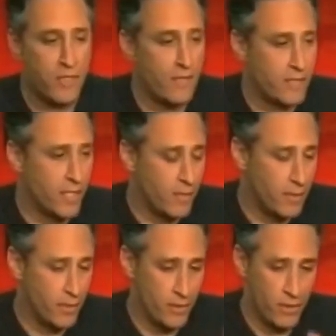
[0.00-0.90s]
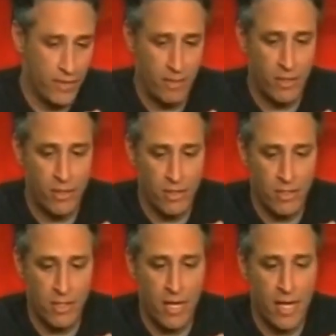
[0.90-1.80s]
Special effort to come on the show today
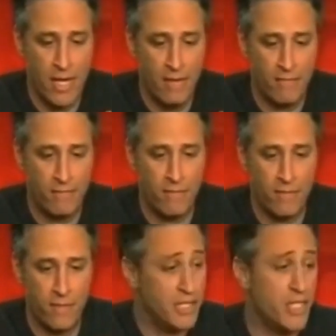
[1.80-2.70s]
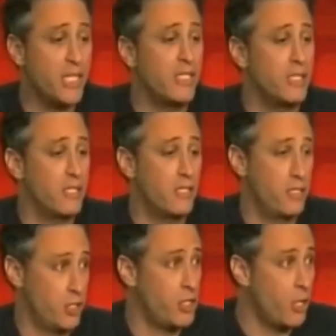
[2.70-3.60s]
because I have mentioned
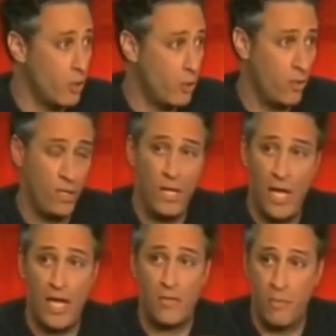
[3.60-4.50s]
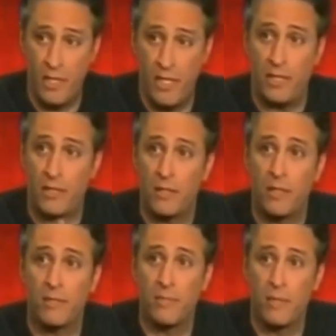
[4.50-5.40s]
this show as
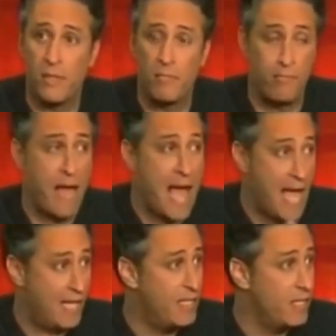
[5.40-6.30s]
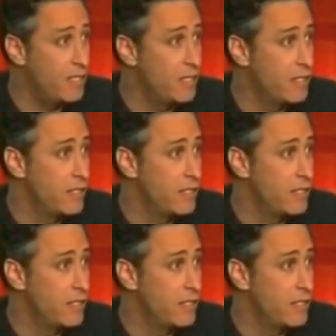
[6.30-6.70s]
being bad.